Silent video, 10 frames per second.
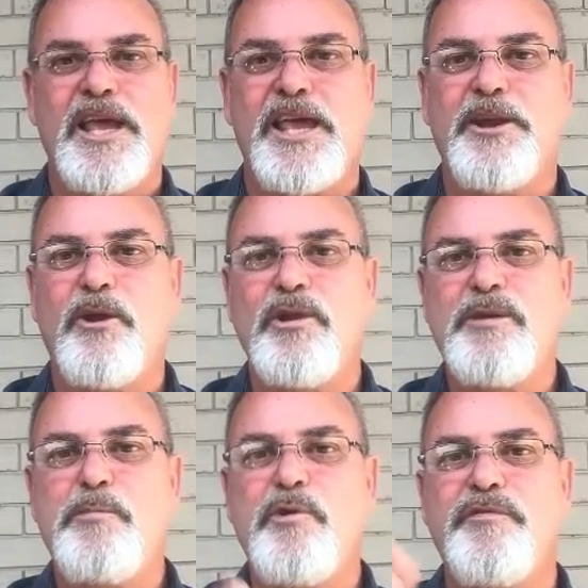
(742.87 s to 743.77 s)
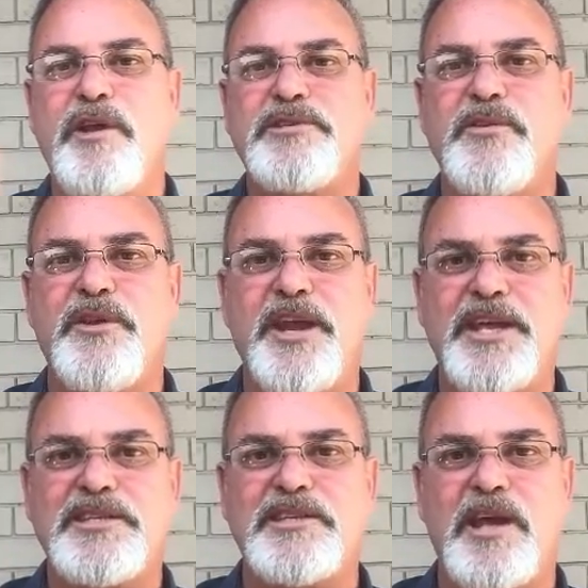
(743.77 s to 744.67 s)
and only move on to the
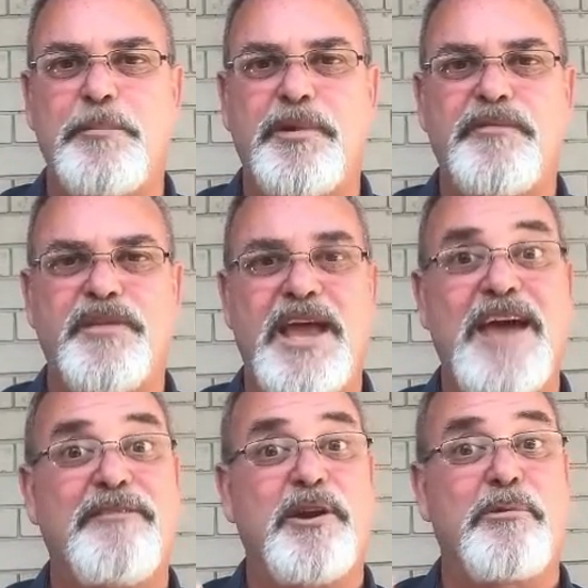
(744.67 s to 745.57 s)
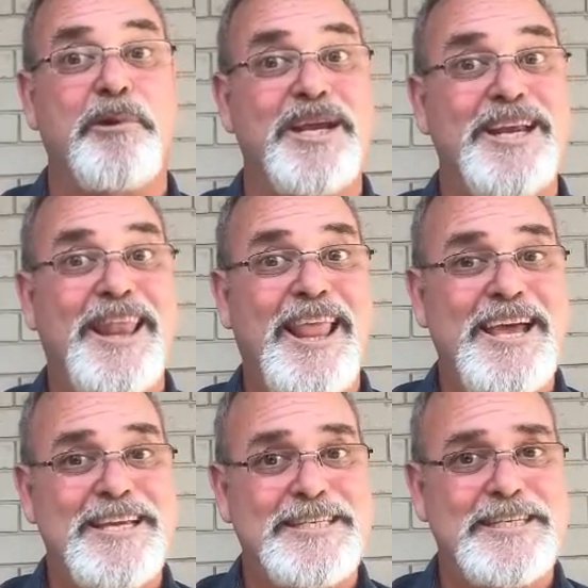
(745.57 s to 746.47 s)
next step if they have a green
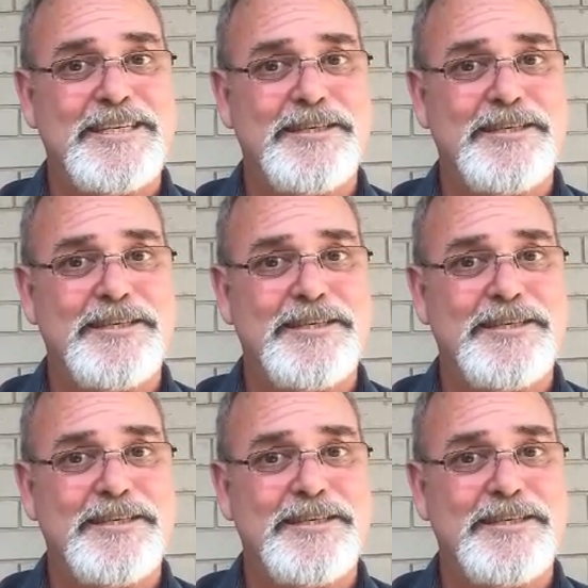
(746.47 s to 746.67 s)
light.